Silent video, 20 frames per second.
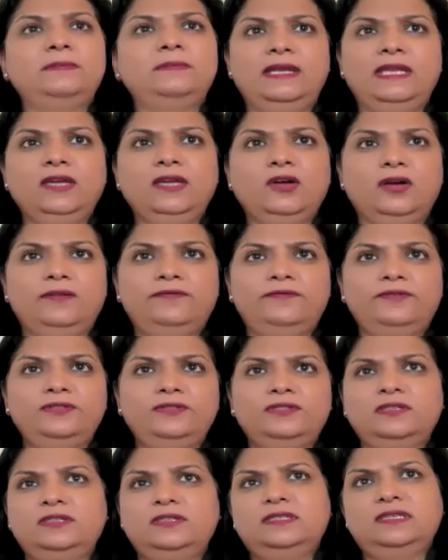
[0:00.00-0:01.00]
many
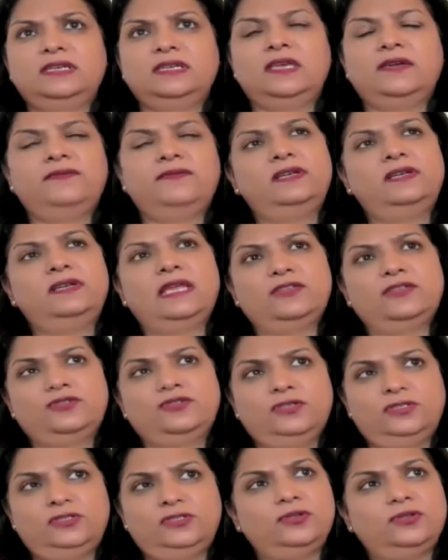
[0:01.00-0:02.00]
conferences and given
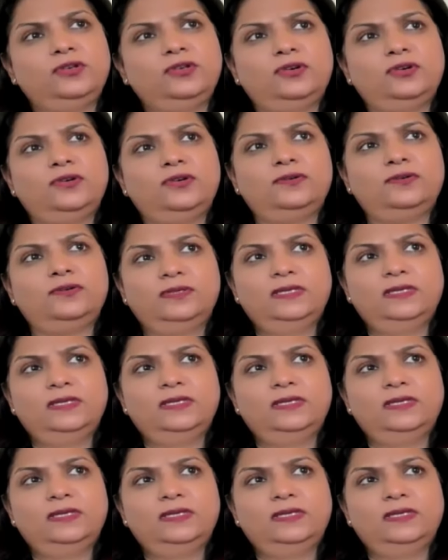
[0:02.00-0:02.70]
lectures on your